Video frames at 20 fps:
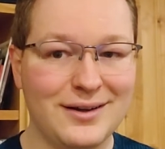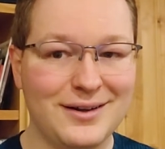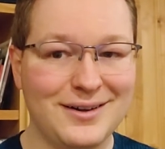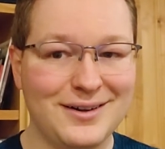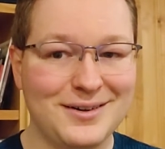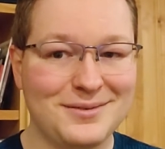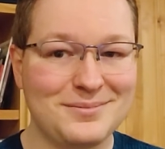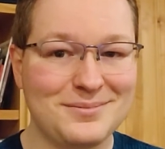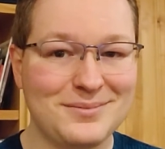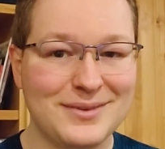
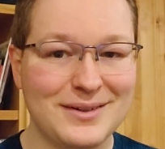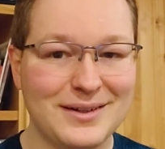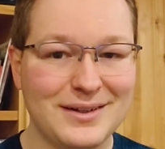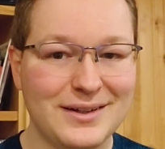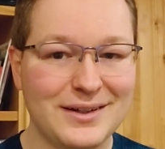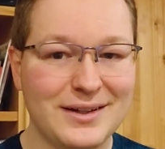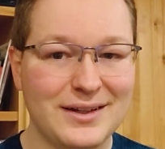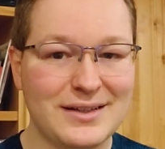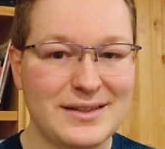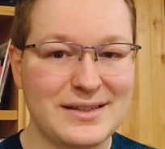Um,
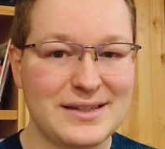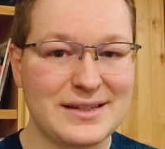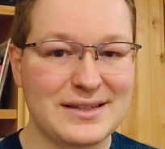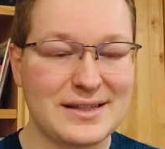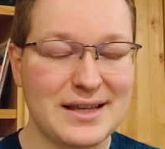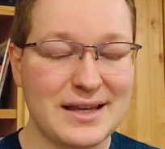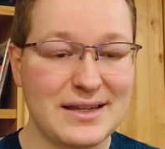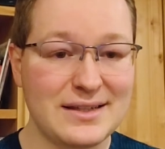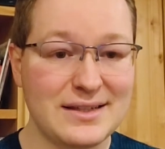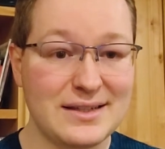
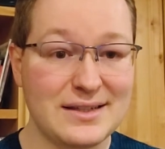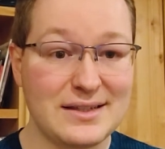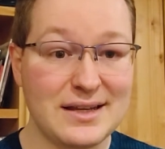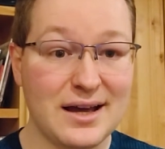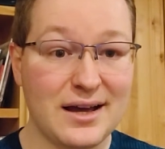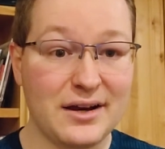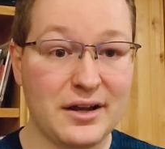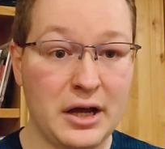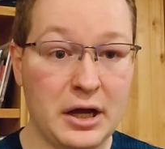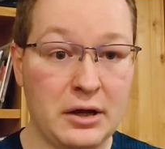success is
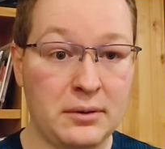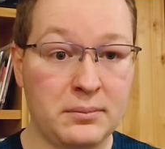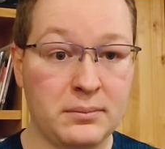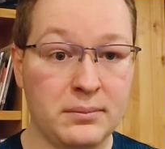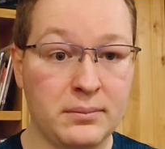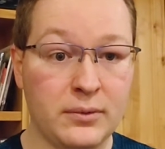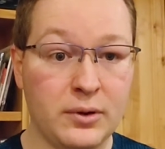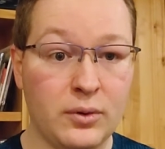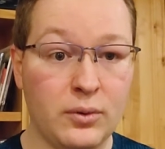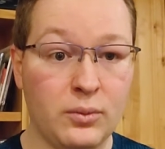not a
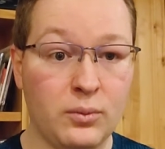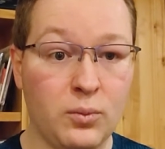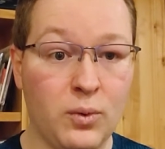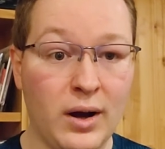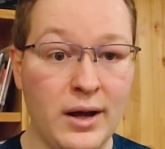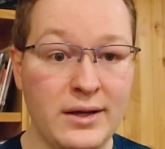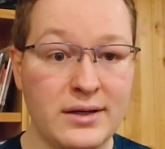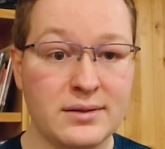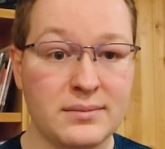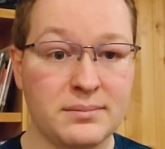
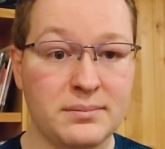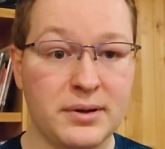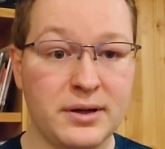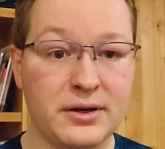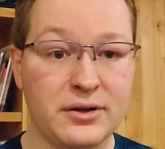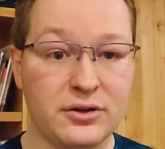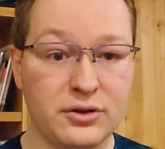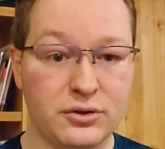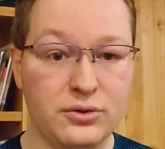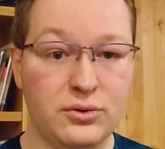what, but a
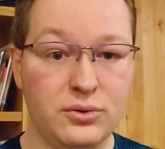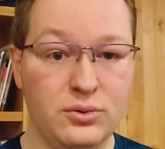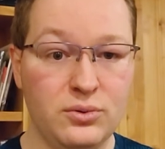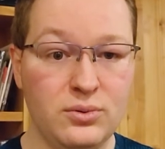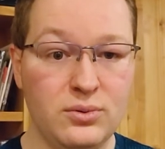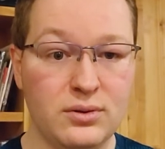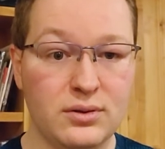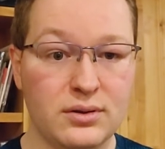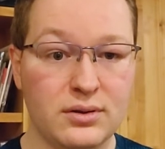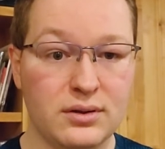who.
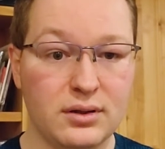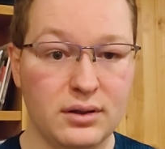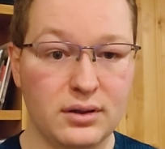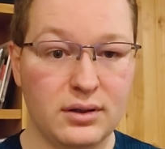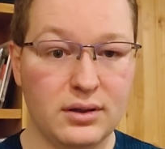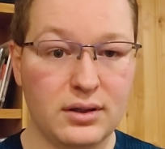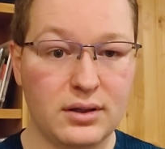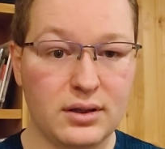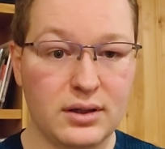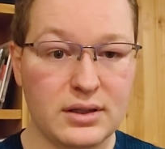
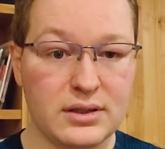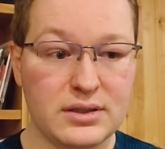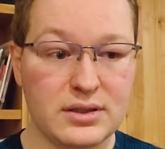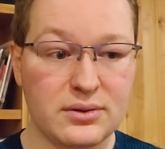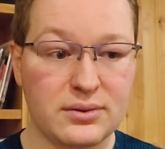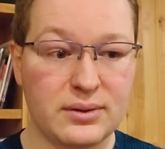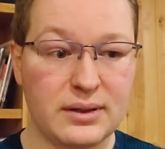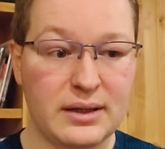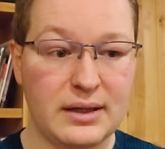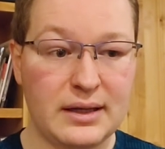
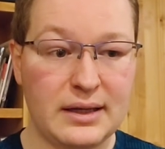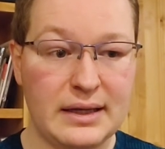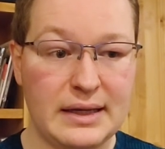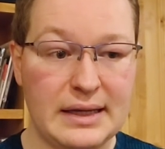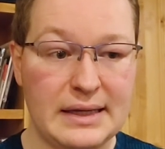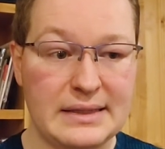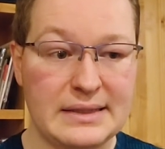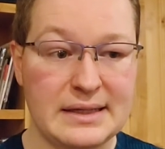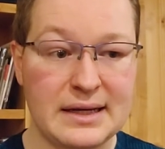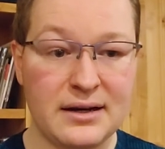So
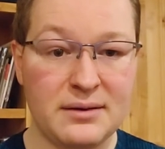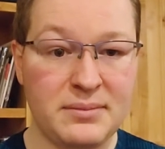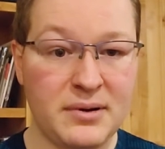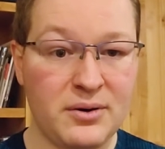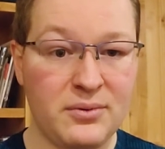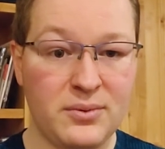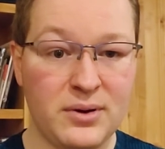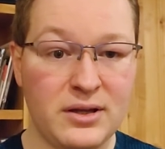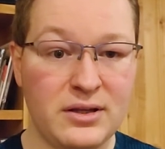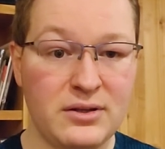it's not
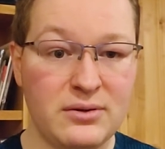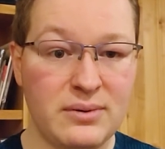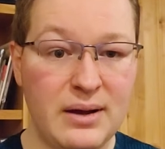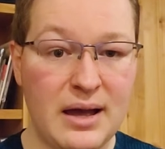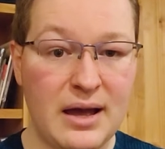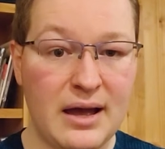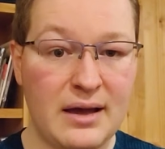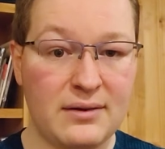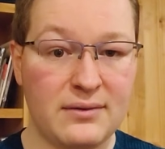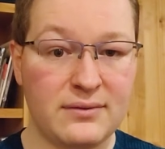about what you
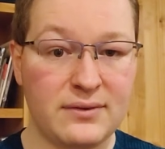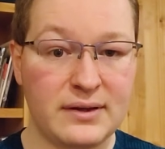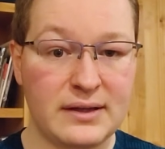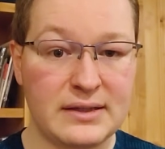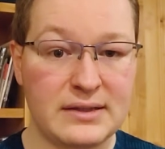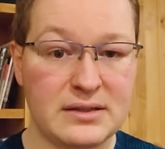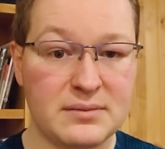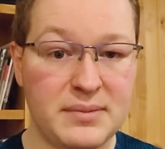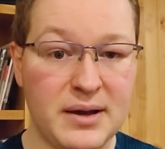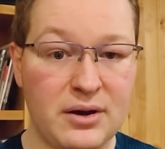have,
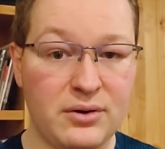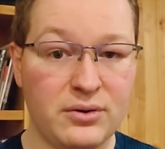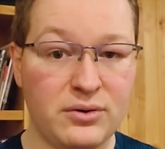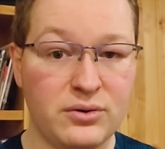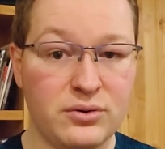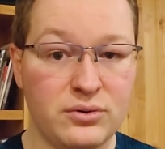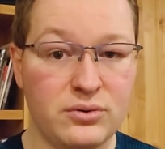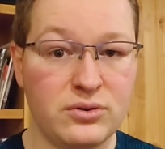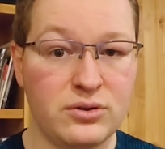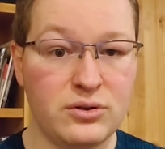it's about
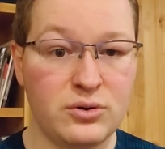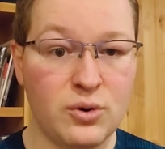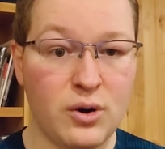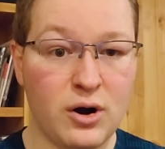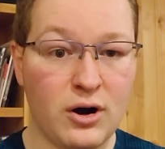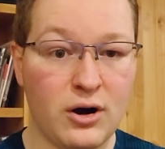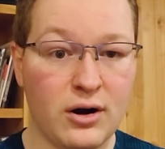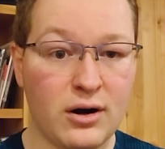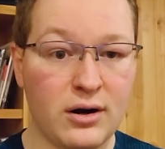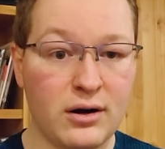who you
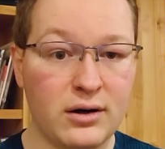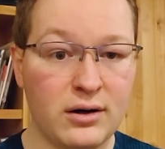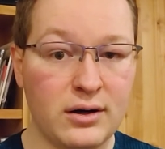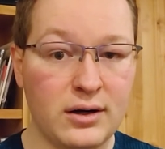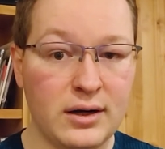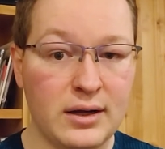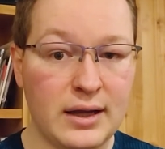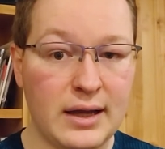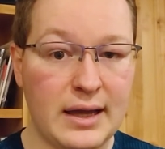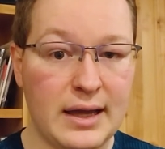are,
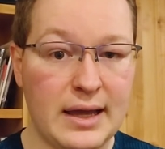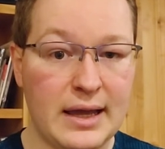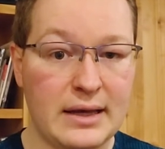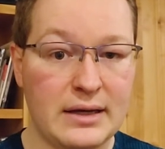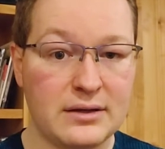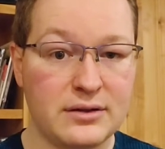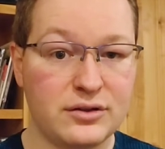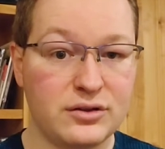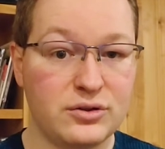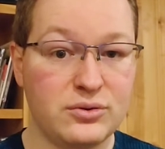
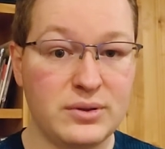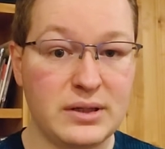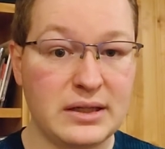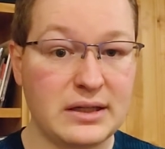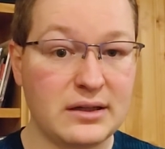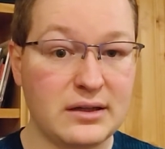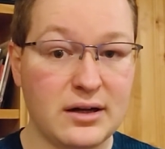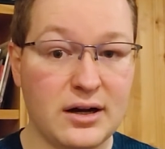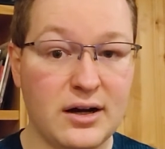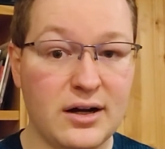and you
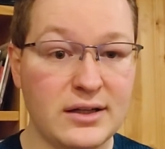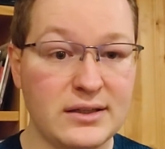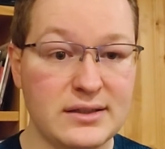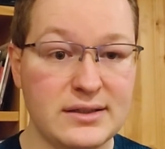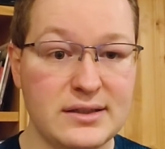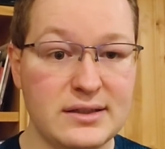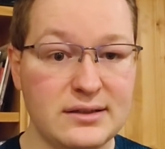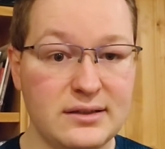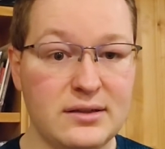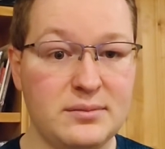can
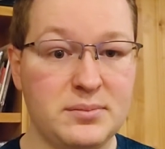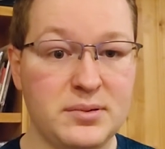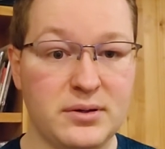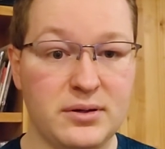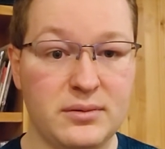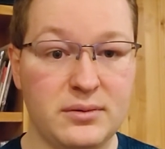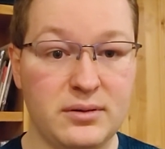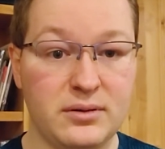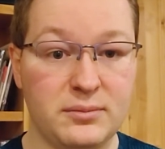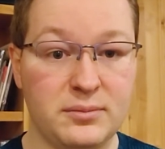constantly
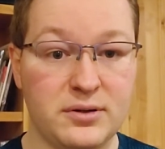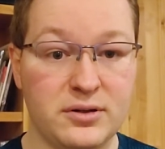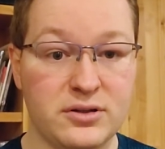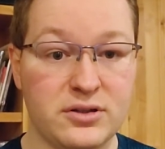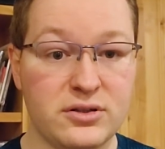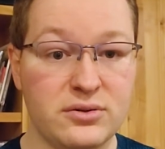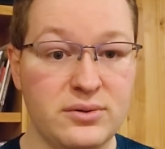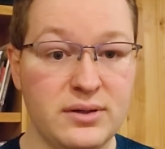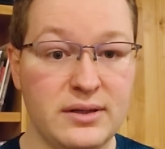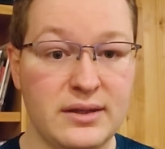
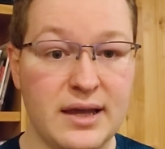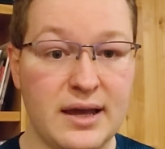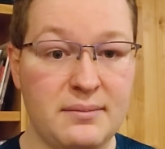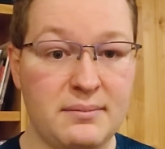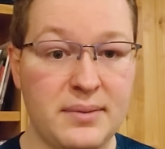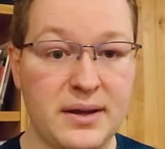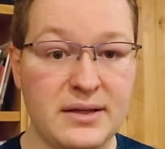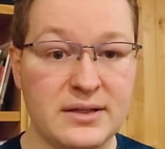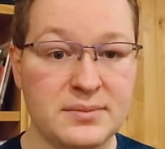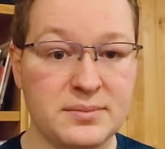pursuing that
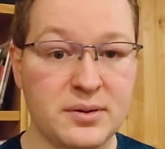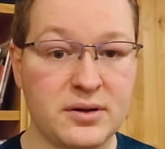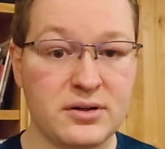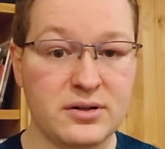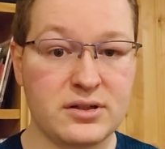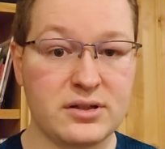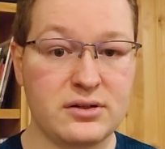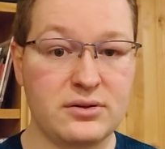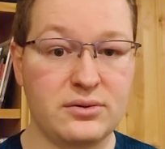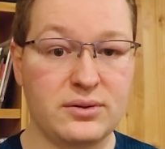best
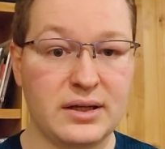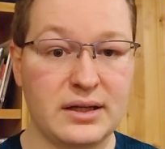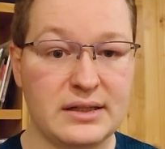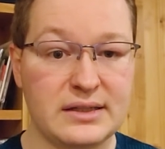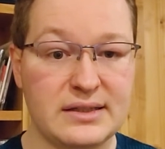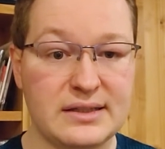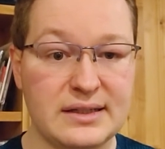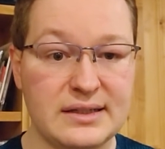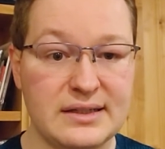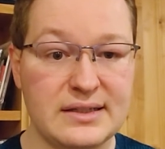person who can
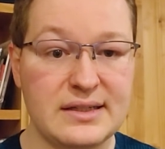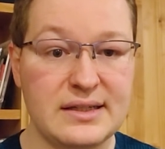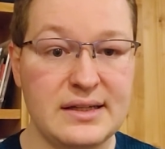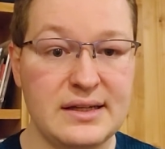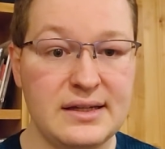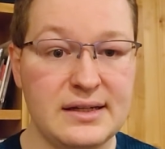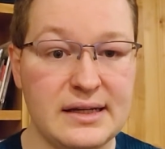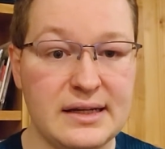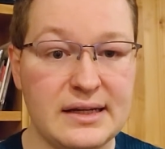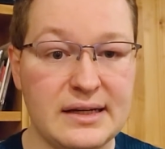
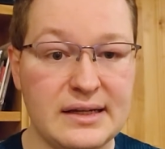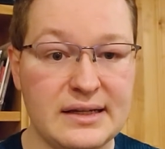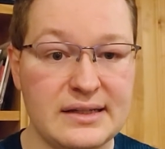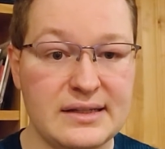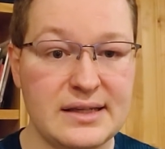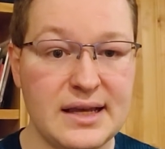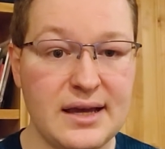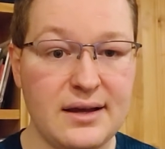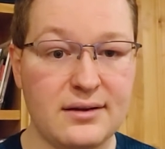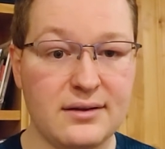succeed and
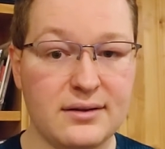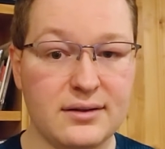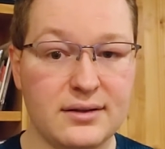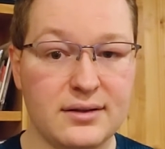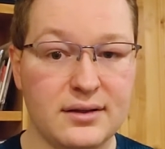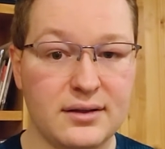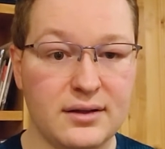excel